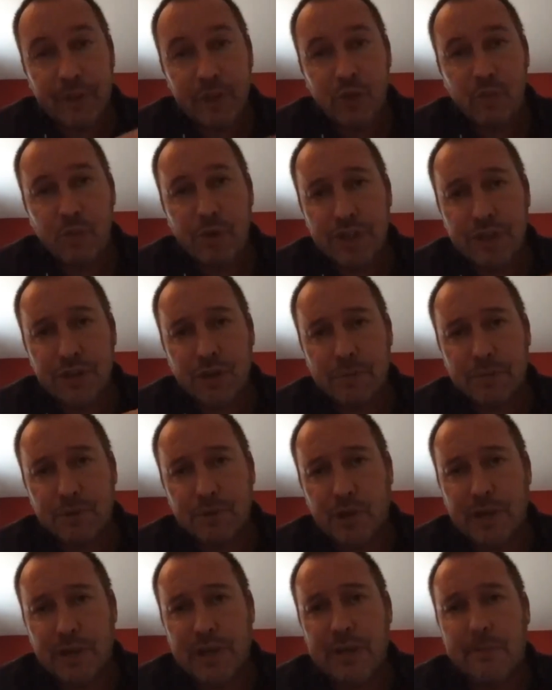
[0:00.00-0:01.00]
We stopped
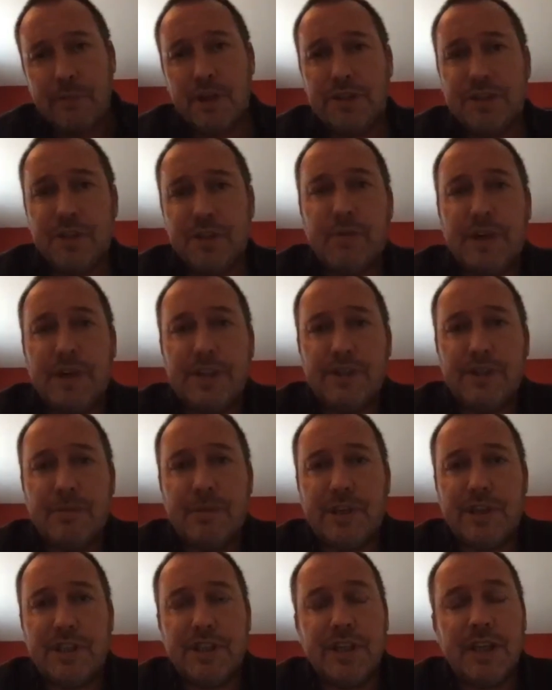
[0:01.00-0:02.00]
talking about it quite so
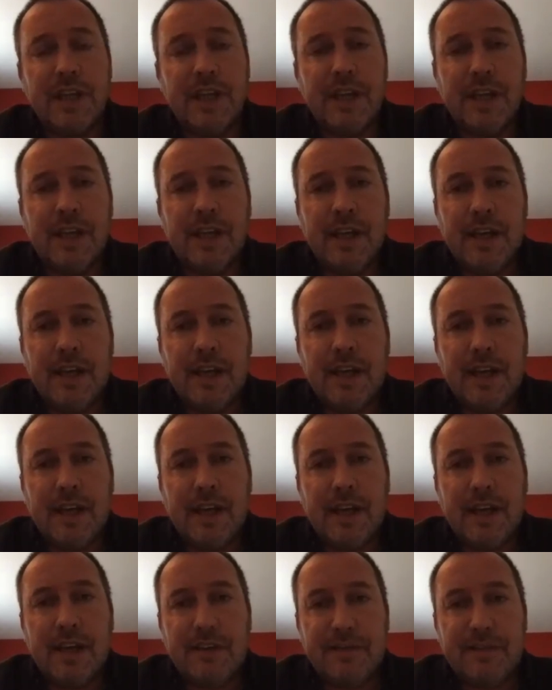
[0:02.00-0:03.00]
much. Uh,
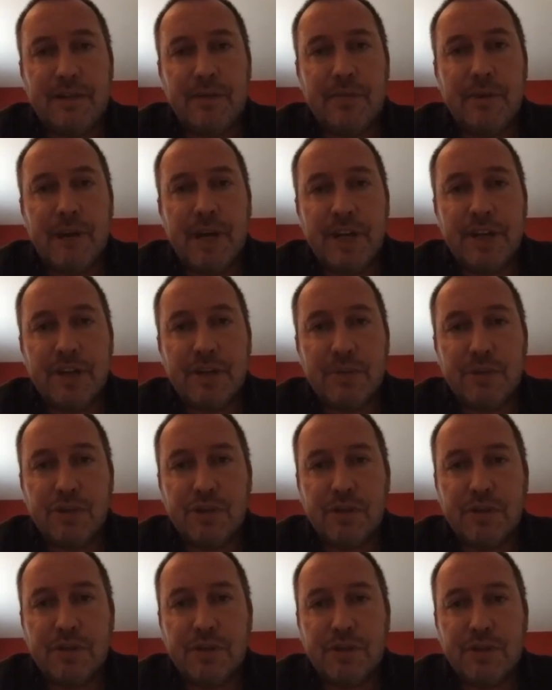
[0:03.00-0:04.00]
and the field manager was
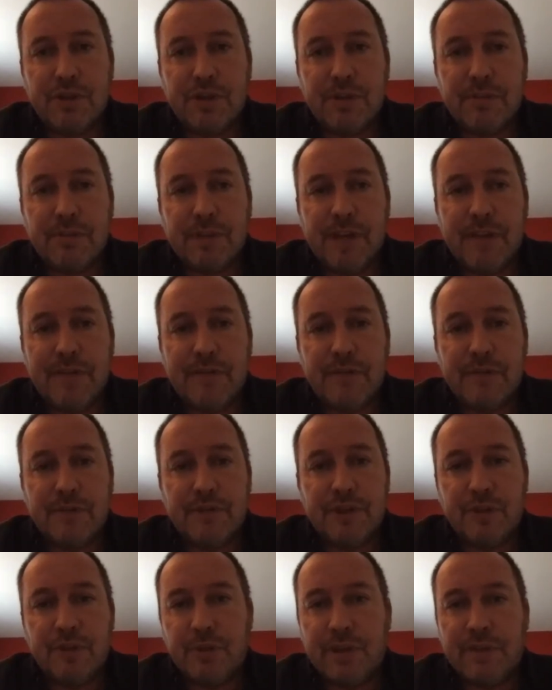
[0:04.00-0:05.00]
offshore on the platform
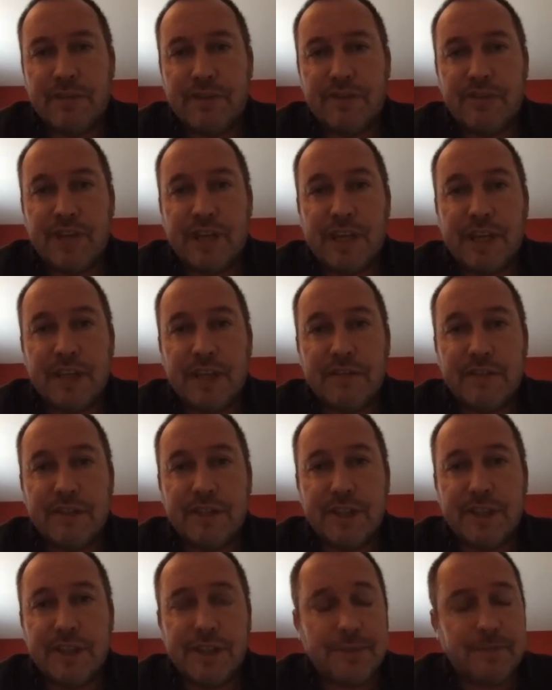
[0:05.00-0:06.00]
doing one of his regular
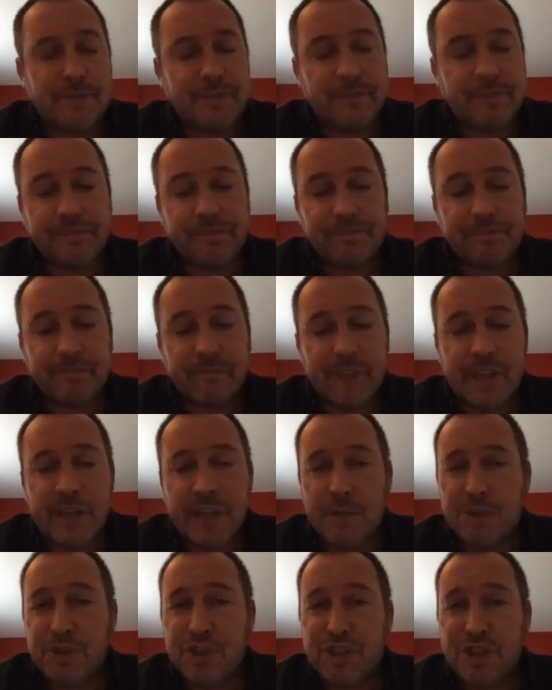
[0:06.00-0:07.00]
visits. And
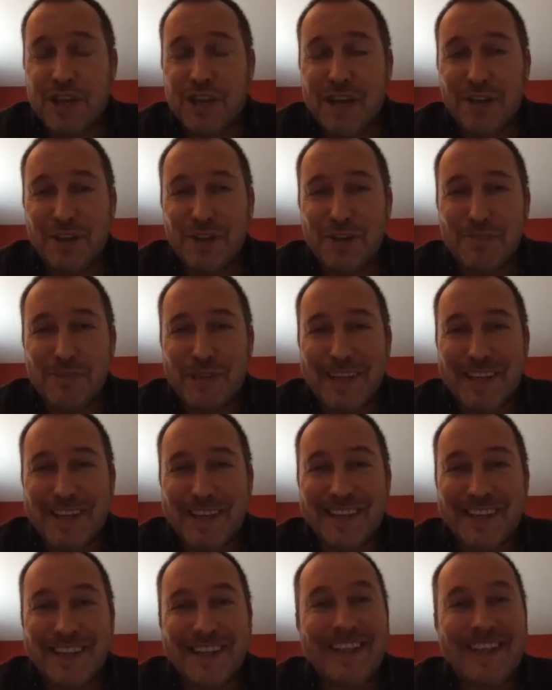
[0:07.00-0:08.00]
he was challenged by a
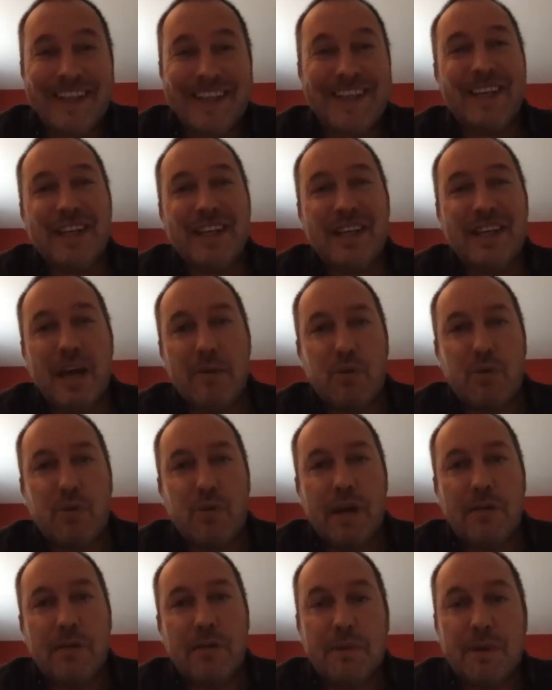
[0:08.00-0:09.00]
guy about
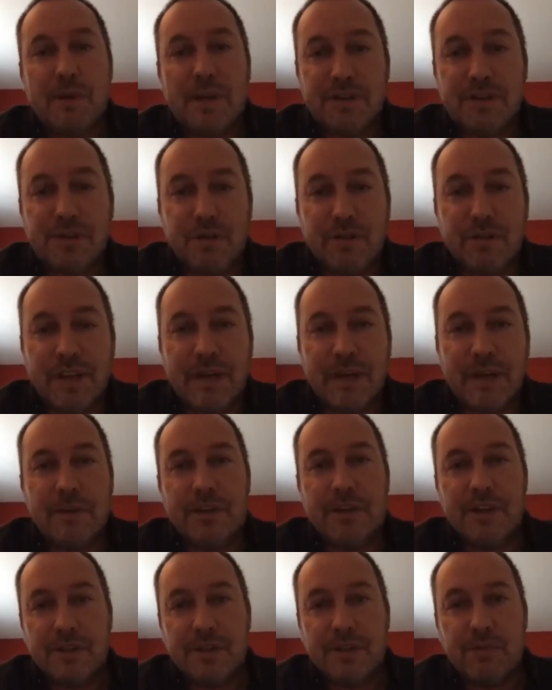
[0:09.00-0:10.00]
why we weren't talking about
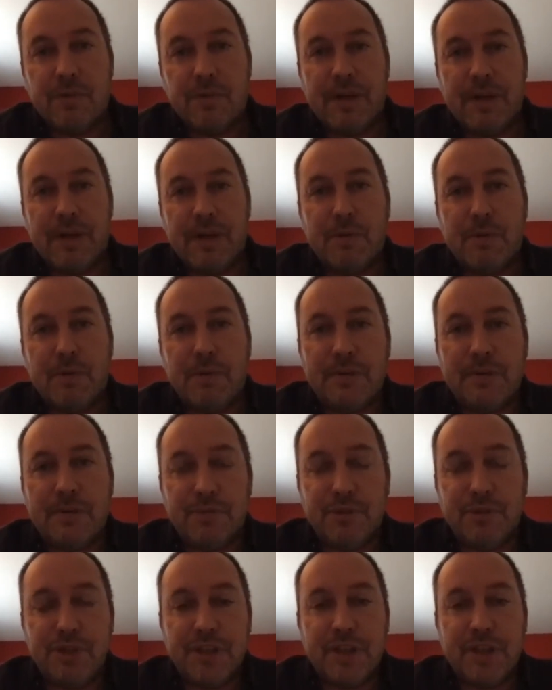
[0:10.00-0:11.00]
this and why we weren't
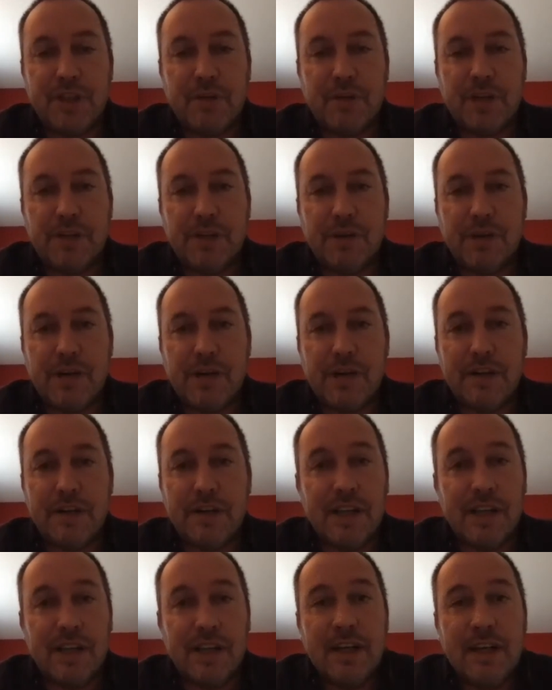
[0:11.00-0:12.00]
pushing it quite so hard.
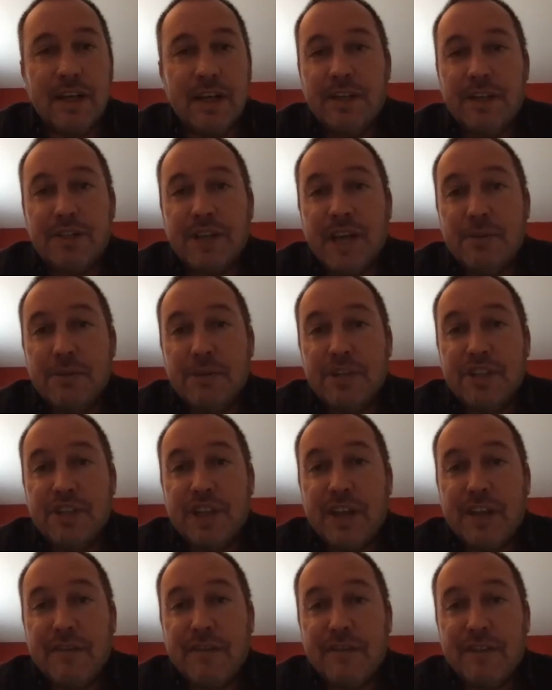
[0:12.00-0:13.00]
And this guy was a
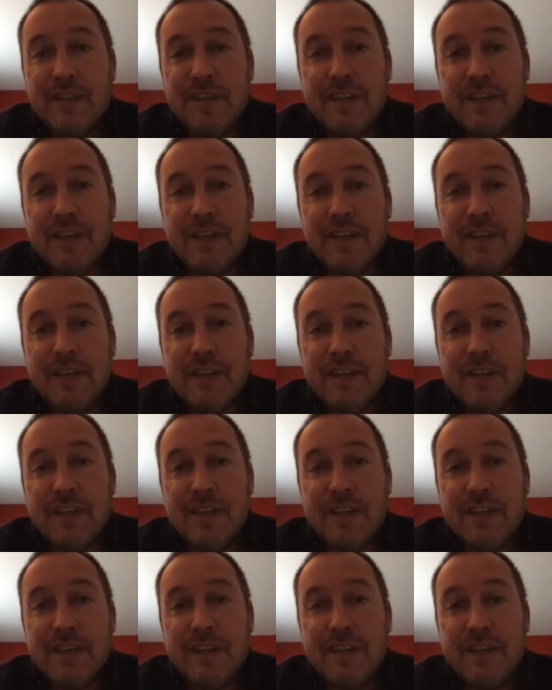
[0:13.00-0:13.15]
chef.